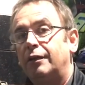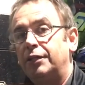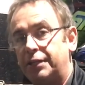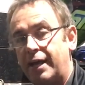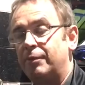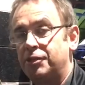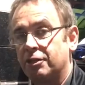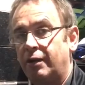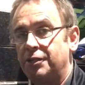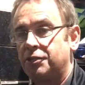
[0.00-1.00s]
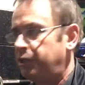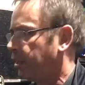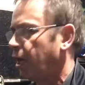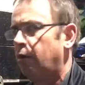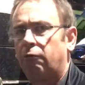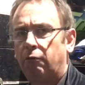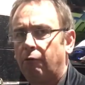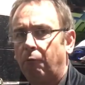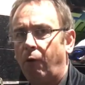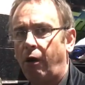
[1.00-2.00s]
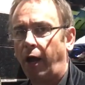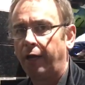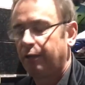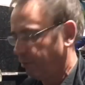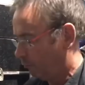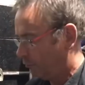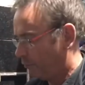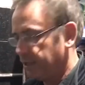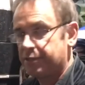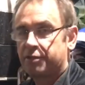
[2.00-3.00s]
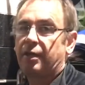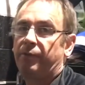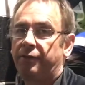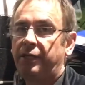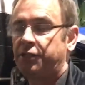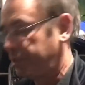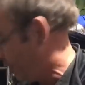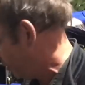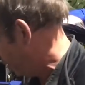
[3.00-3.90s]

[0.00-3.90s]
you damage your engine, you go, why? These are some of the things you need